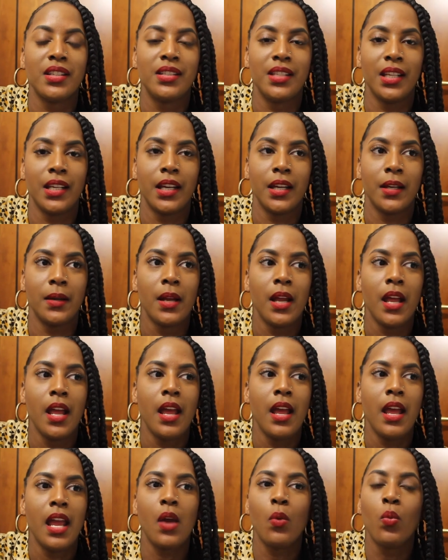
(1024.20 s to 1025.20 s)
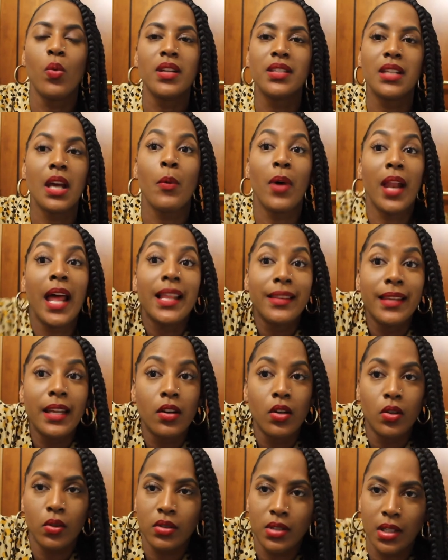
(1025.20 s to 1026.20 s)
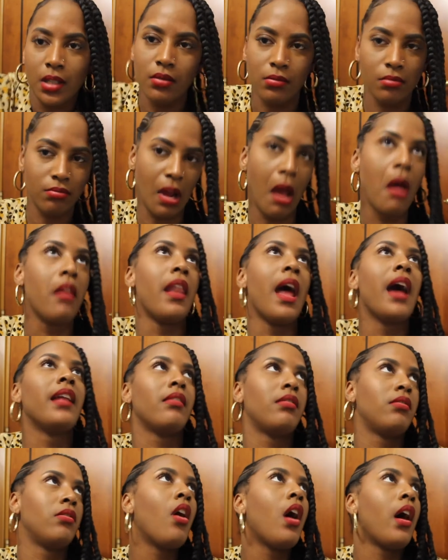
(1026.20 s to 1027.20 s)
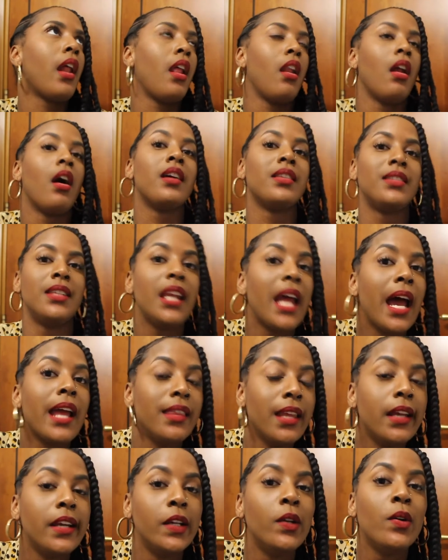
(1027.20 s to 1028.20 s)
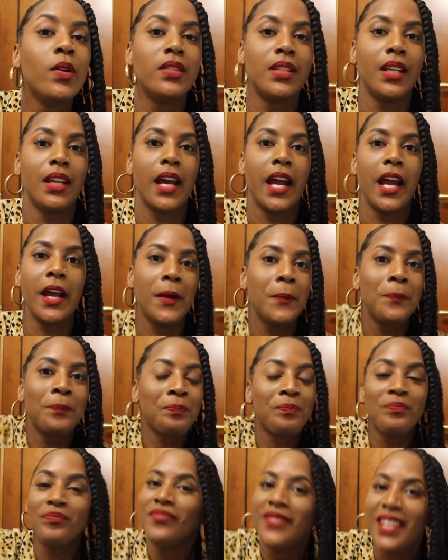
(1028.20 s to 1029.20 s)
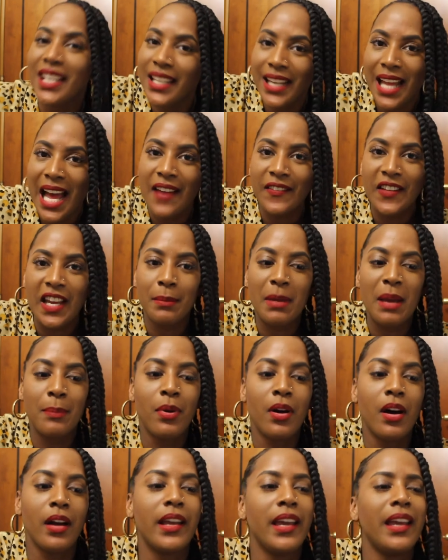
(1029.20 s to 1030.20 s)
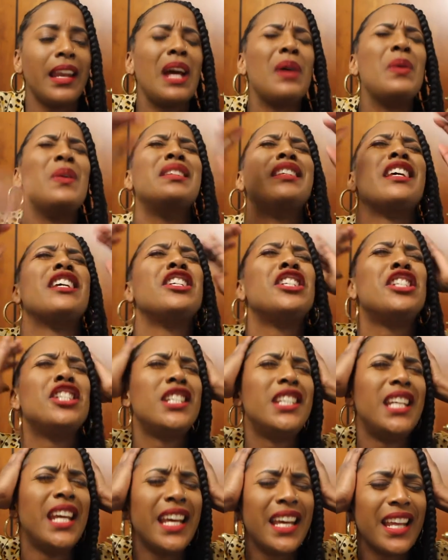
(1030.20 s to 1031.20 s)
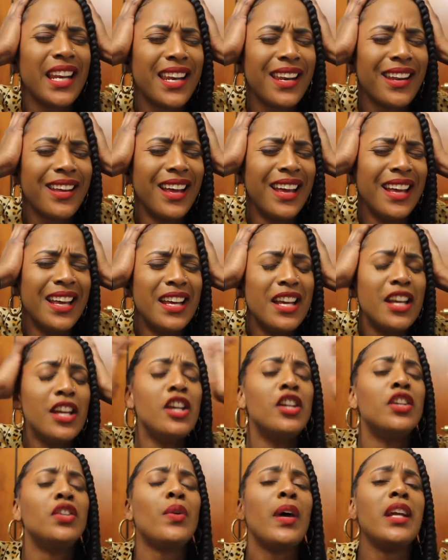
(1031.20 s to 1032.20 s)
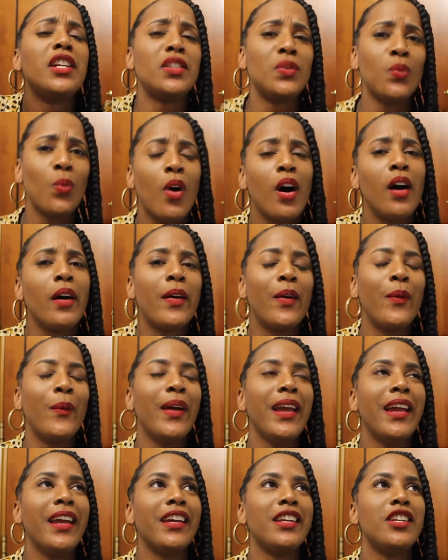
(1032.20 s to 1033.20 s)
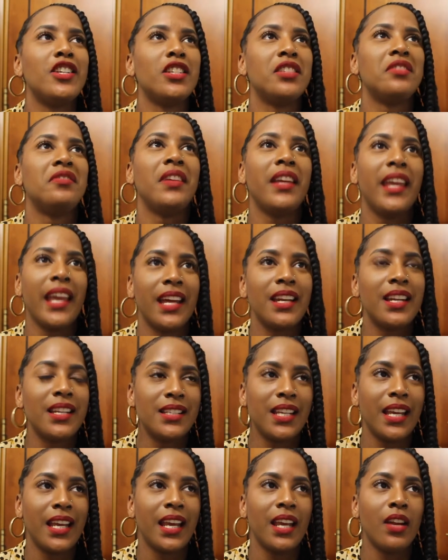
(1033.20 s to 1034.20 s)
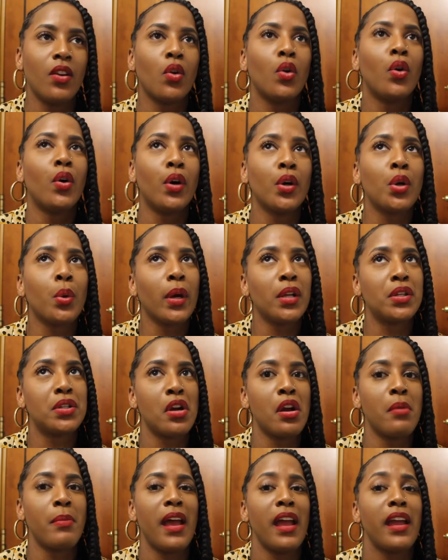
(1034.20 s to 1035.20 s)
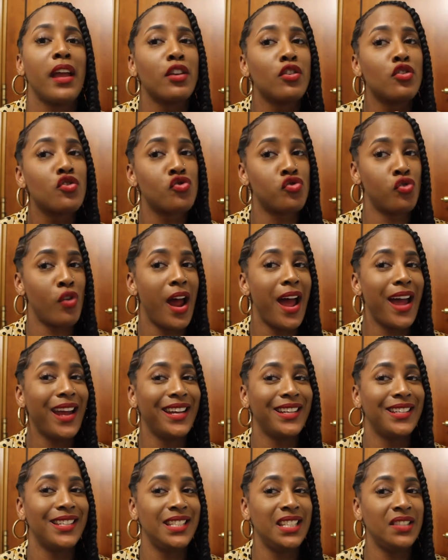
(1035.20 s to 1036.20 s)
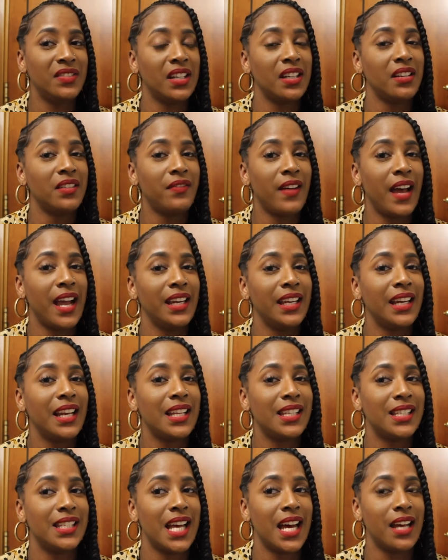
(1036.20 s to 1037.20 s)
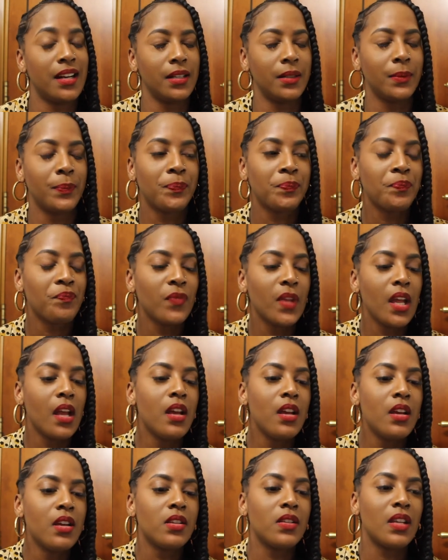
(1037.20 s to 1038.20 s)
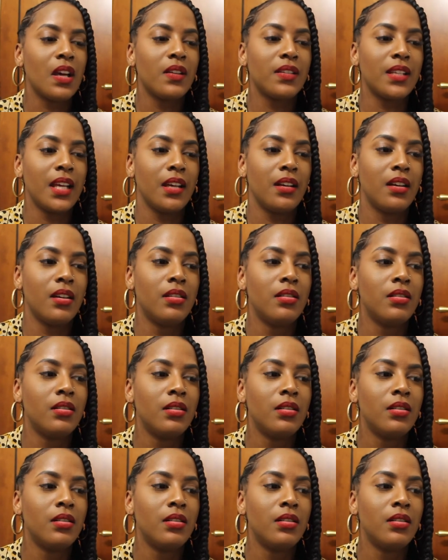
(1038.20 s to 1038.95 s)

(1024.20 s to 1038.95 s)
the ticket. It was, well, I did lose it. Not thought I lost it, I did lose it. I didn't have it in my pocket and I was like, shit. Do I just walk away and just forget the ticket, or do I turn back and try to see if I can find it at Zara? So I was like,